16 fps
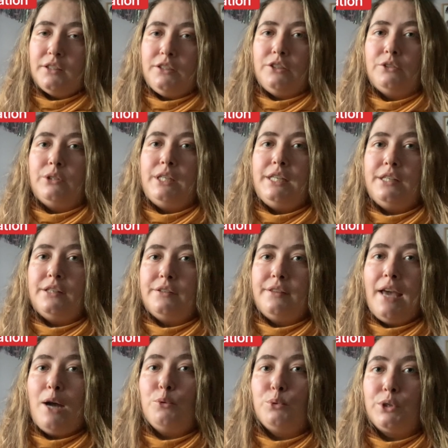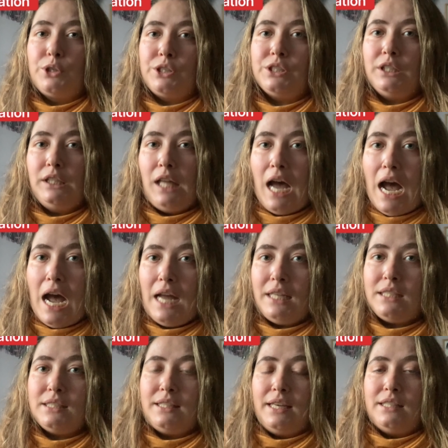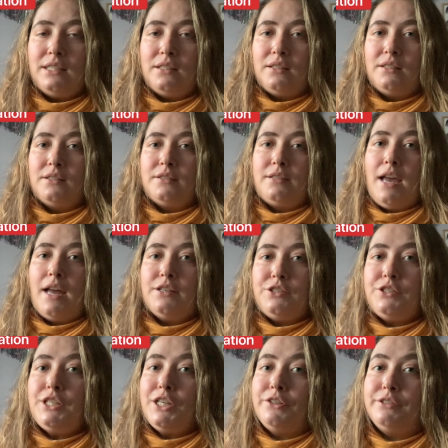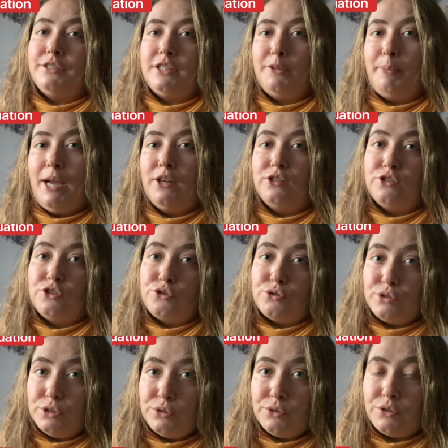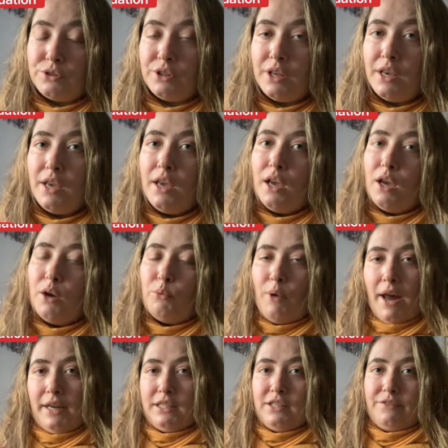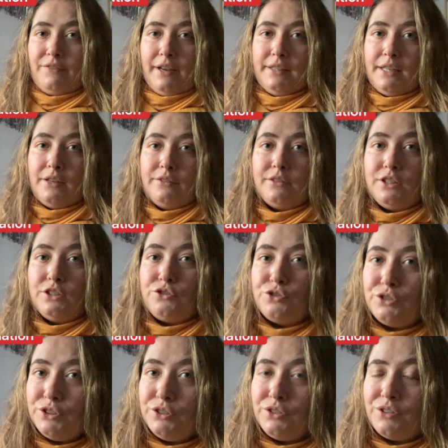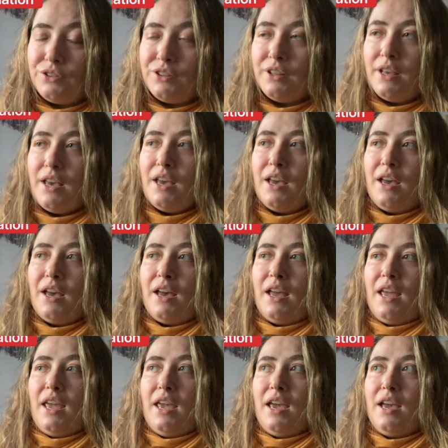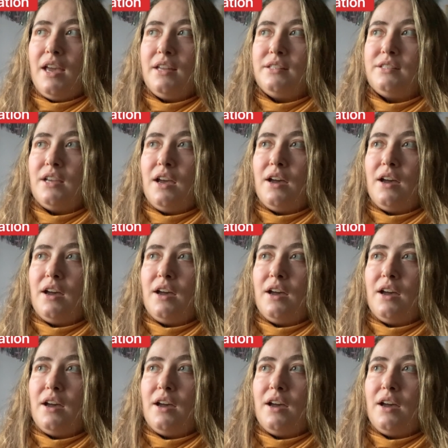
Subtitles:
You'll hear that word a lot, that Sagittarius is about truth, wanting to find out the truth. And